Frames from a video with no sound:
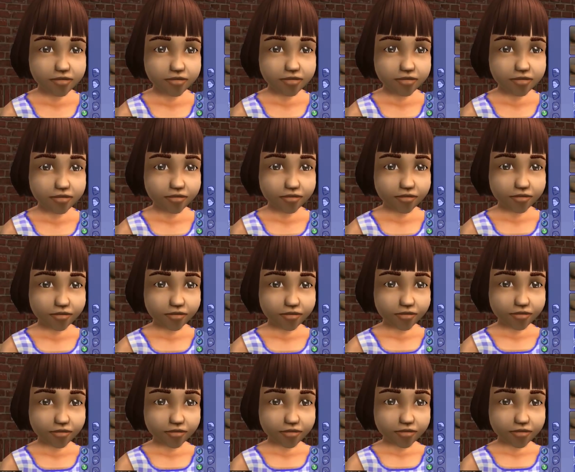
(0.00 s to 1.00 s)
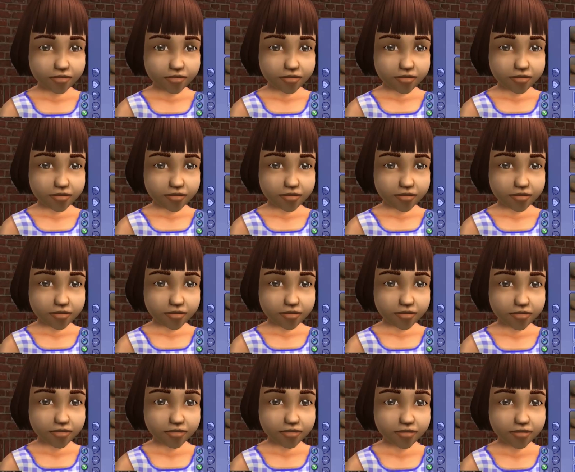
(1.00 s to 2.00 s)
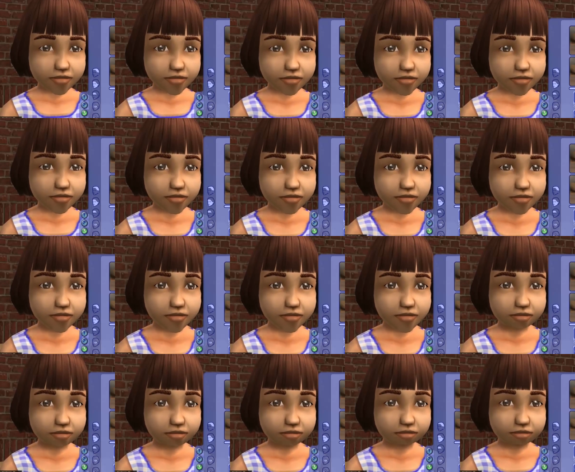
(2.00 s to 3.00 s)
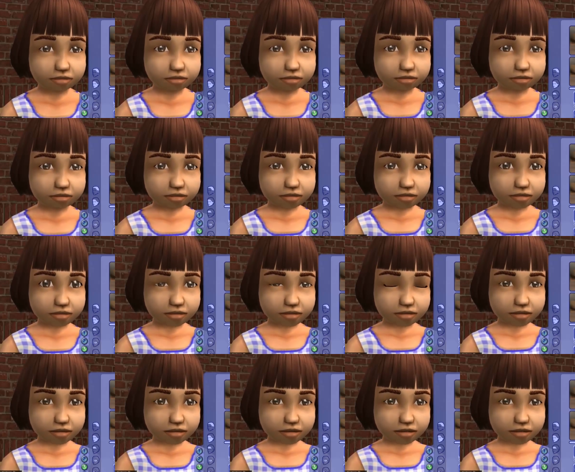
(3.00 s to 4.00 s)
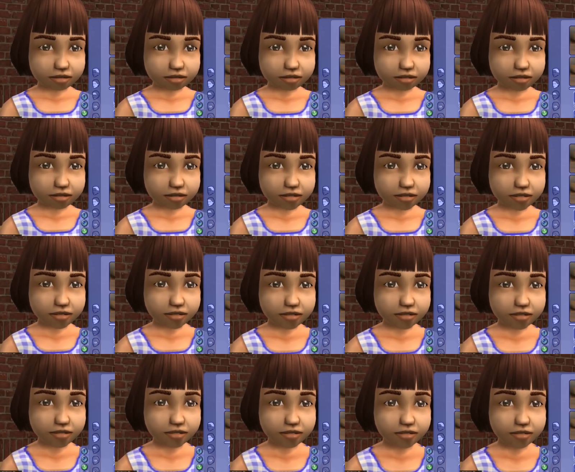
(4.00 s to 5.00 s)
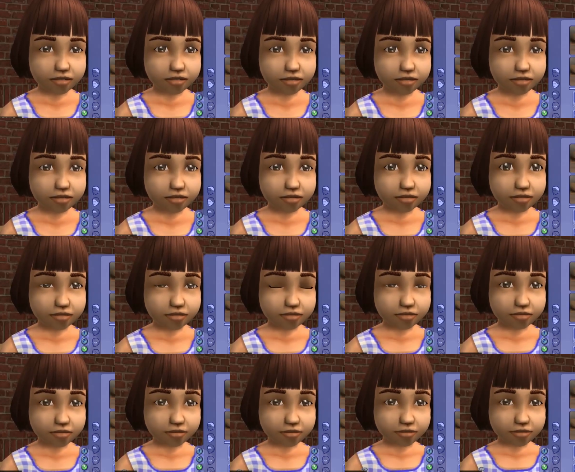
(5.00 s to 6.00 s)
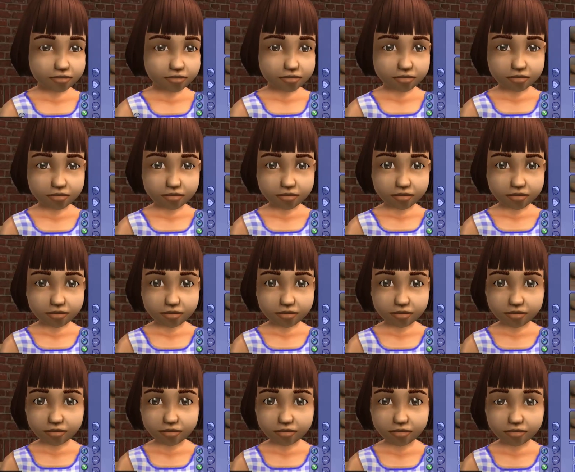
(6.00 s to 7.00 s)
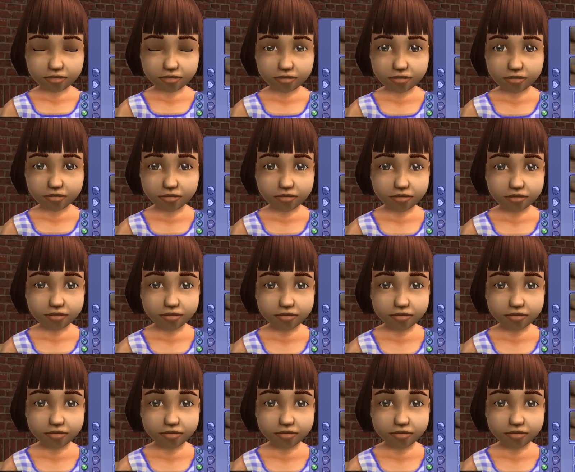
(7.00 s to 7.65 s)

No one is speaking in this clip.